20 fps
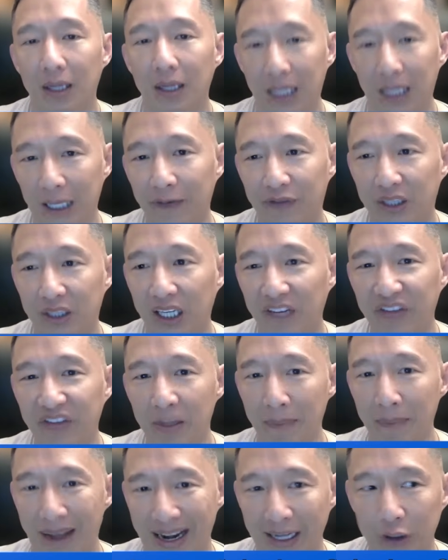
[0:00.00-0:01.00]
If the
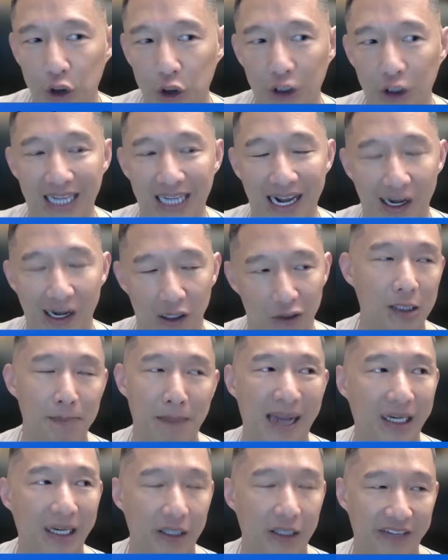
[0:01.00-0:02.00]
manager tells
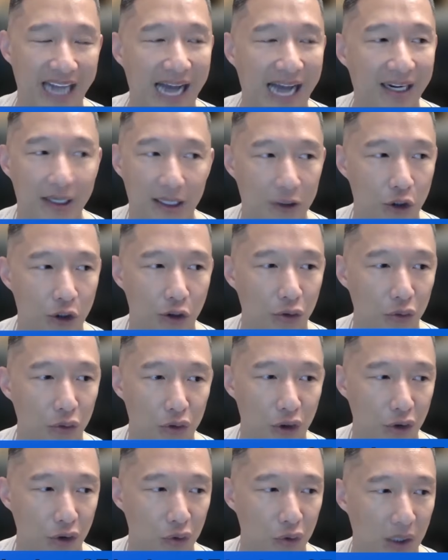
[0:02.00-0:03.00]
Bank of Canada to
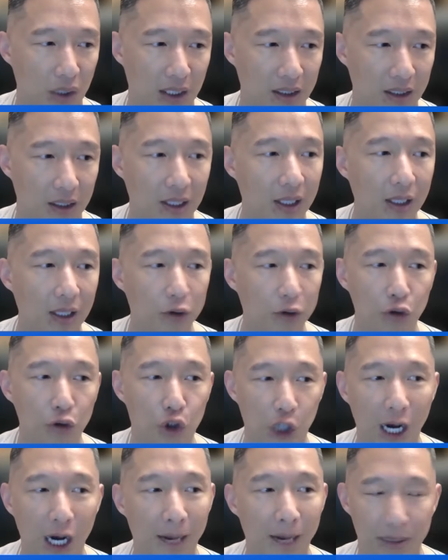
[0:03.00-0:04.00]

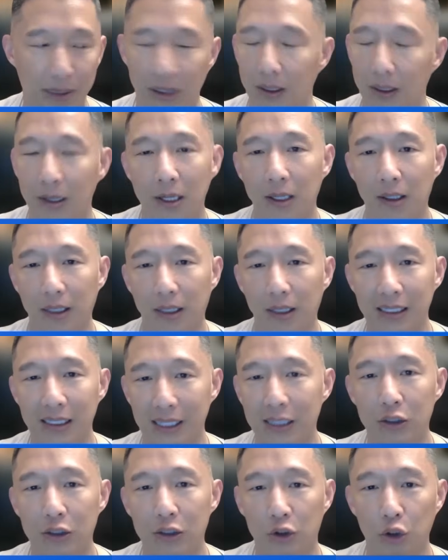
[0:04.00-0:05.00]
jump
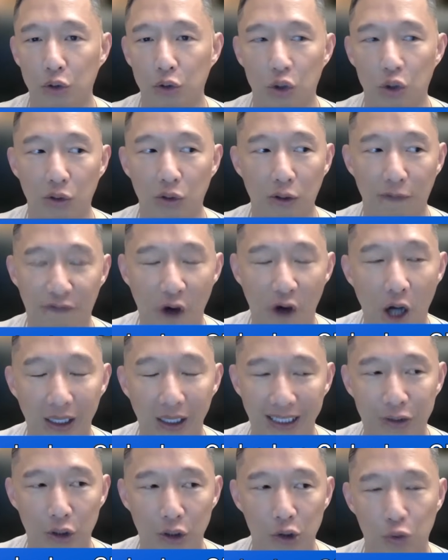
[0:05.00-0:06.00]
to fall
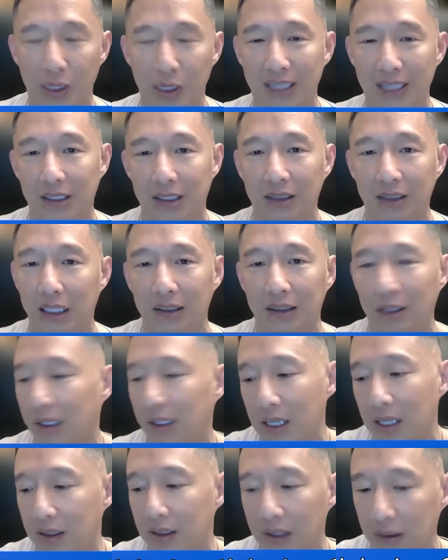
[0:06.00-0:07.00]
interest rates, then
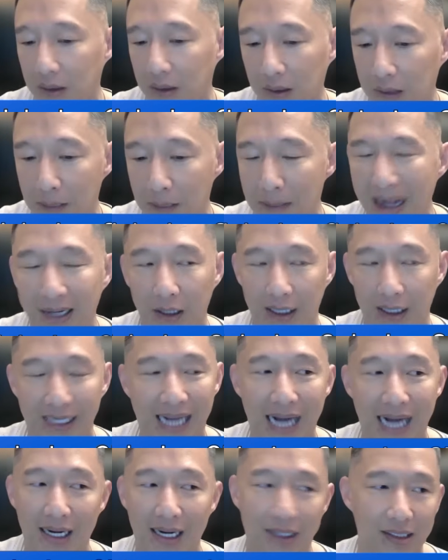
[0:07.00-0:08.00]
the Bank of
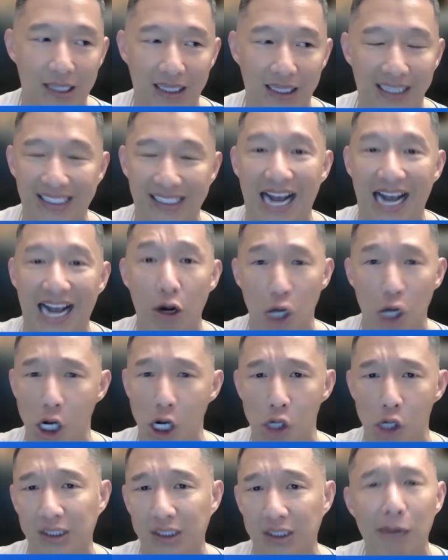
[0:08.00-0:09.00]
Canada is going to say
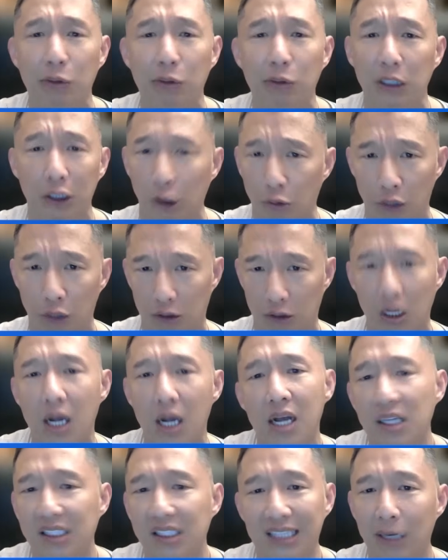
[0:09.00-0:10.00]
hello. Same with the euro,
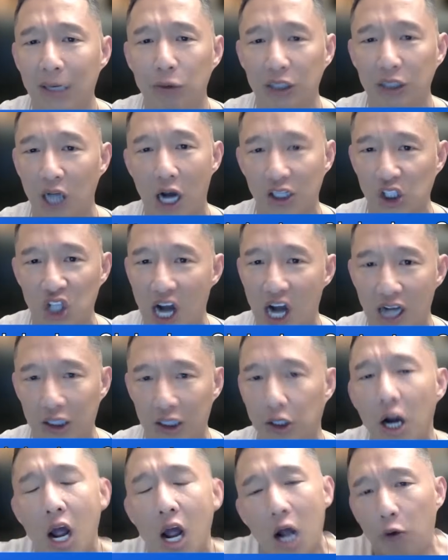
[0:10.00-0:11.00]
same with the Aussie dollar.
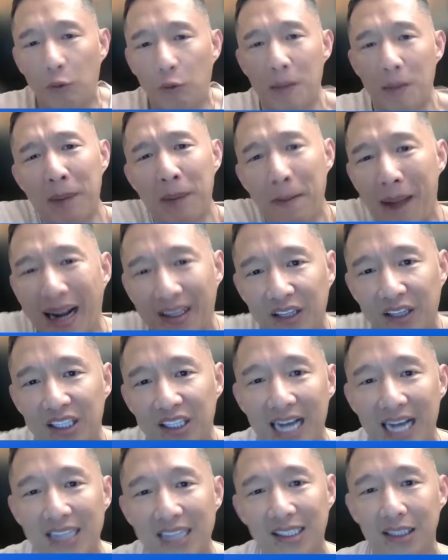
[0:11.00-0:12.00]
Remember back in the
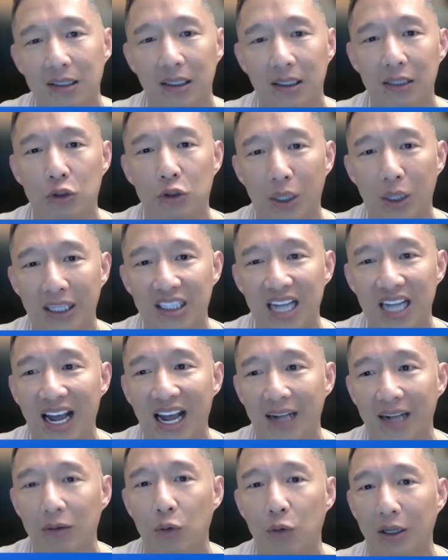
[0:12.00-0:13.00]
days in
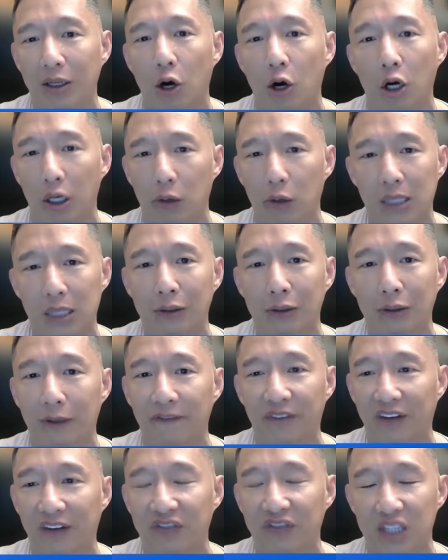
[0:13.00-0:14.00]
2010 when the oil was
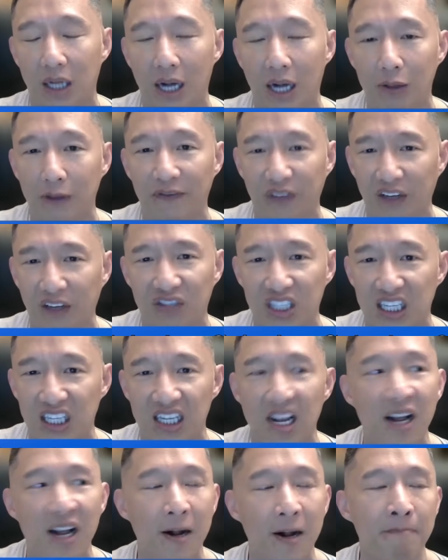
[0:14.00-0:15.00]

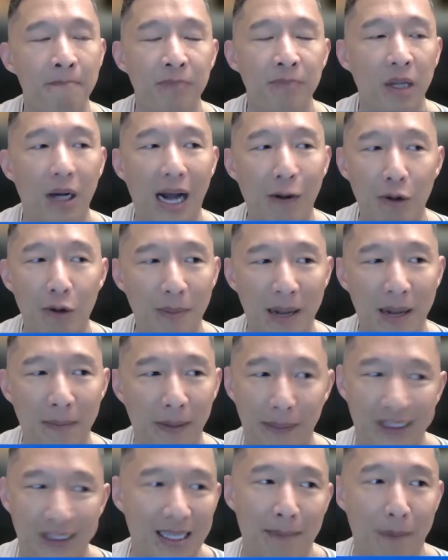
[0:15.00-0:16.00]
150? I remember
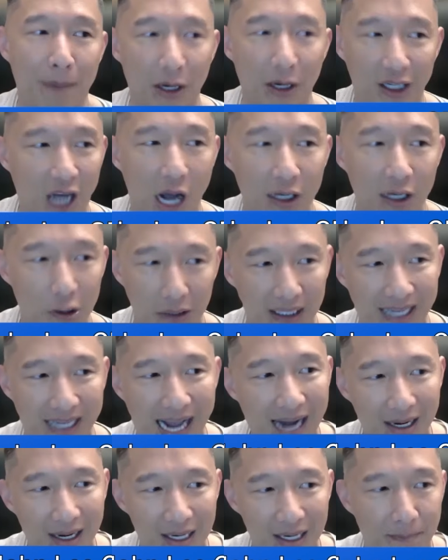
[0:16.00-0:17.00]
because I bought a condo in
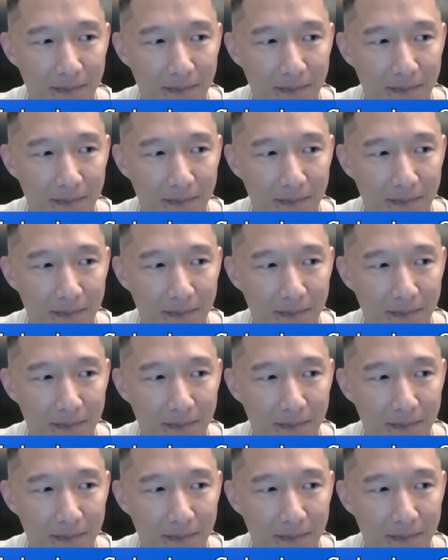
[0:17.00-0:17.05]
Canada.